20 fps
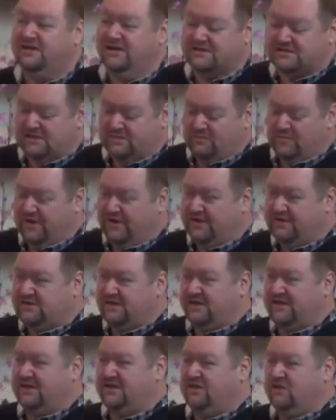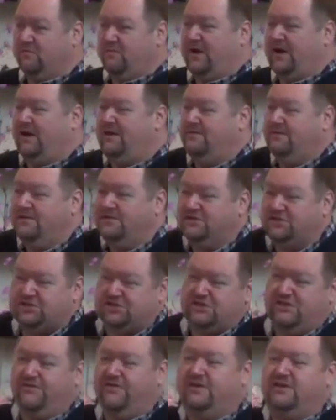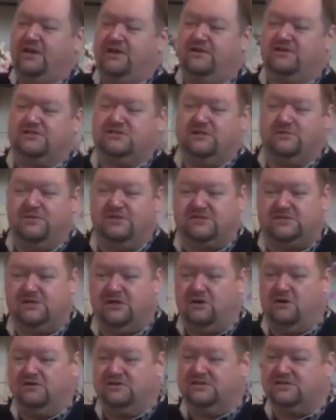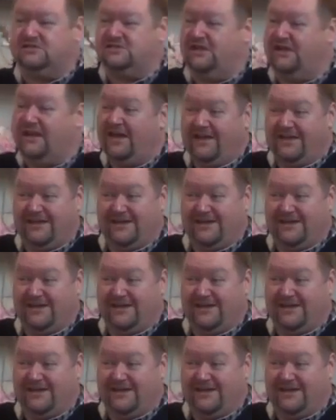Does it mean taking your Bible and shoving it under someone's nose and say,